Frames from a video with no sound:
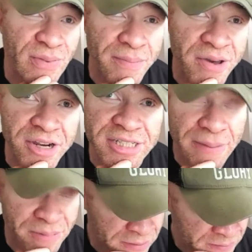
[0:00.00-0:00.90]
where murders
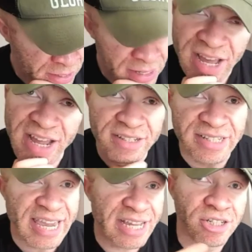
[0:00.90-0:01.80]
happen, and
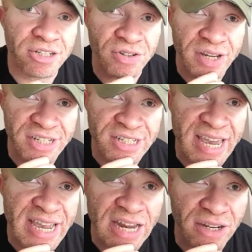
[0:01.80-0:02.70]
taking to the streets and
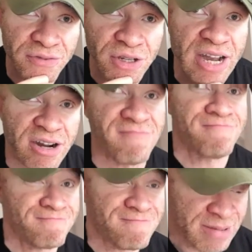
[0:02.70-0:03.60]
saying I love you, I
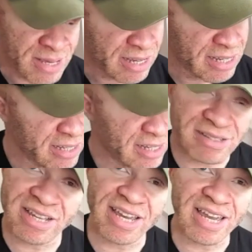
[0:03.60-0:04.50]

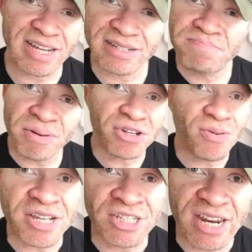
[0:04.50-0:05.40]
was like, yeah. But the
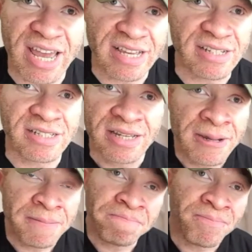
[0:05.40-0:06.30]
question is,
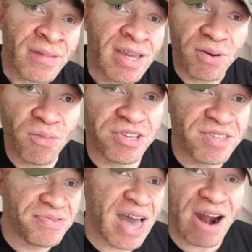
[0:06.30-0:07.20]

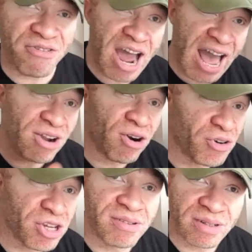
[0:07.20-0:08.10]
was that right?
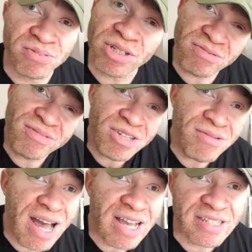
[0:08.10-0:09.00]
Or what do
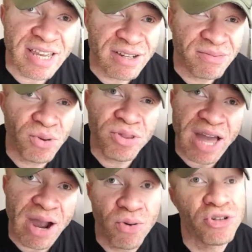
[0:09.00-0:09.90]
you guys think?
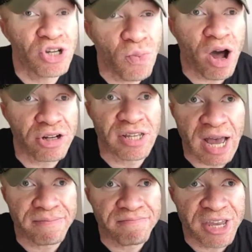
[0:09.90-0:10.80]
Would you watch
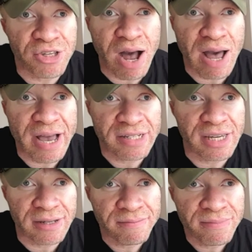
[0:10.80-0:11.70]
that, is what I'm
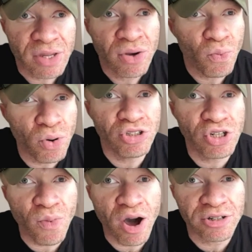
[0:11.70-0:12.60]
asking. Would
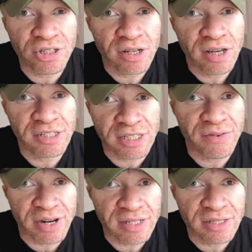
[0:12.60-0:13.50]
you watch a
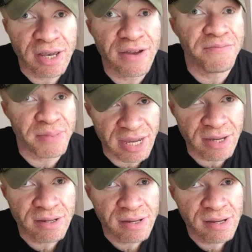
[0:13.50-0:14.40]
series of me